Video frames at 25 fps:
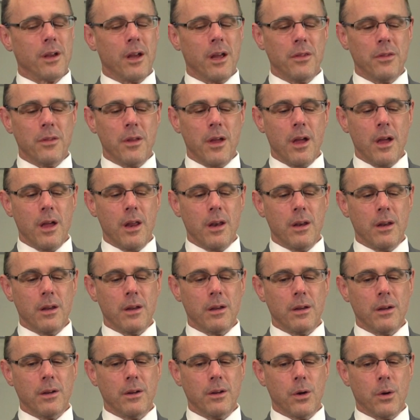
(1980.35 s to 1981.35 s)
And
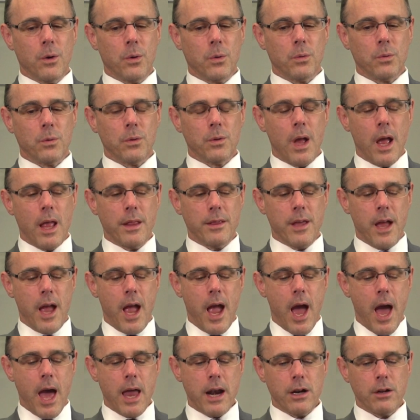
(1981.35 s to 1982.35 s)
then, you know, at the
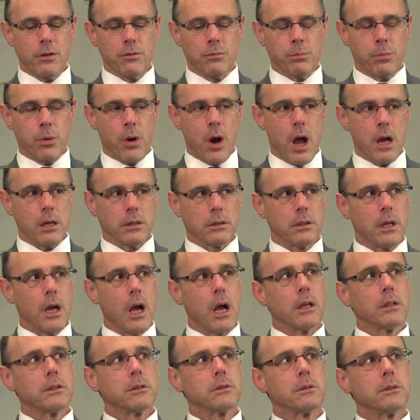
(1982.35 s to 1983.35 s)
additive
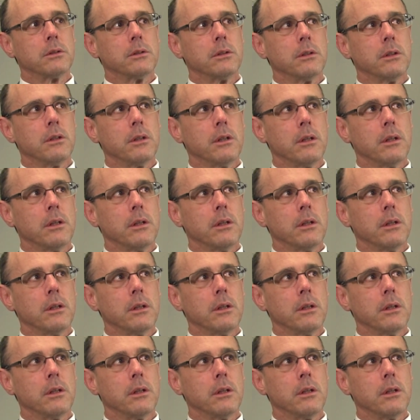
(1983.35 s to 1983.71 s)
process